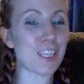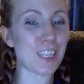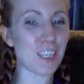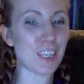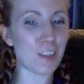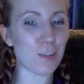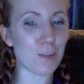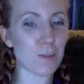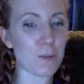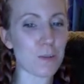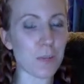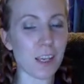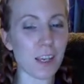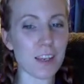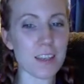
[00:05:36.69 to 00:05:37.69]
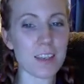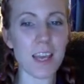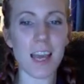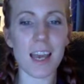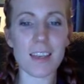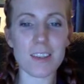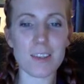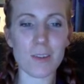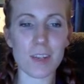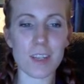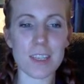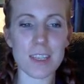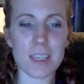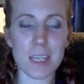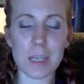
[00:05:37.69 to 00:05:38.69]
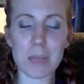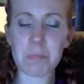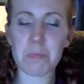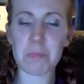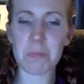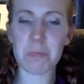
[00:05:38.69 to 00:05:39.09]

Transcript: to use because, as you can see,